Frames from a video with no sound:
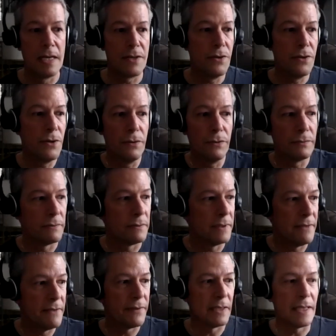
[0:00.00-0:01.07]
you don't
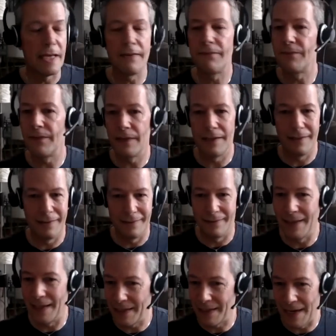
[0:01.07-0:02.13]
live a life uh,
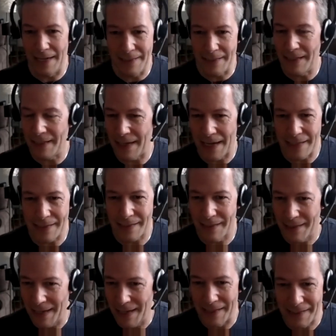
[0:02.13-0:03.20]
like I did as
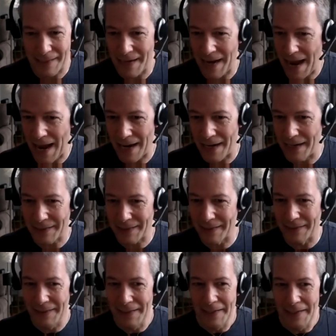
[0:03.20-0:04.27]
as an addict
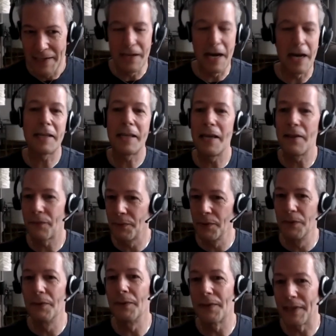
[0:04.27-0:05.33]
and not get
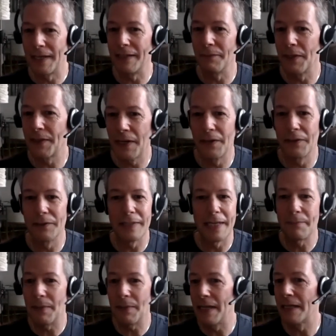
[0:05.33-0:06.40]
through with it without
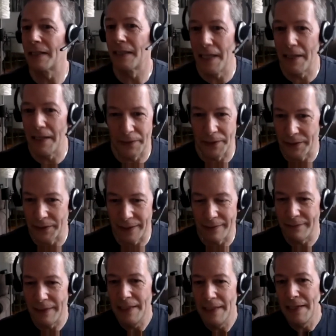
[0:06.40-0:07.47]
like being clever and
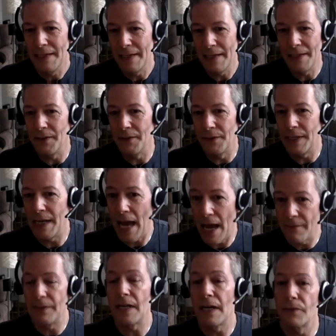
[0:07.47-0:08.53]
you know and
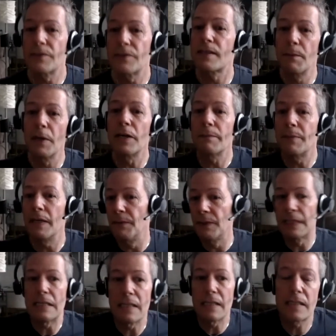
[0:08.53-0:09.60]
having to outsmart people
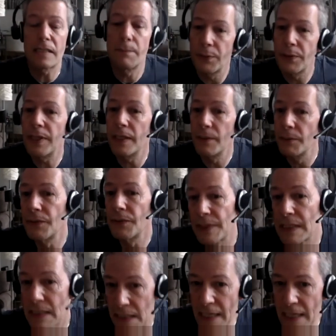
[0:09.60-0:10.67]
because it's a pretty
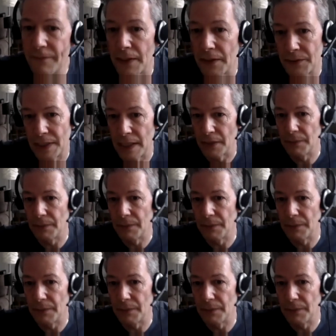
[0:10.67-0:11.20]
ruthless life out there,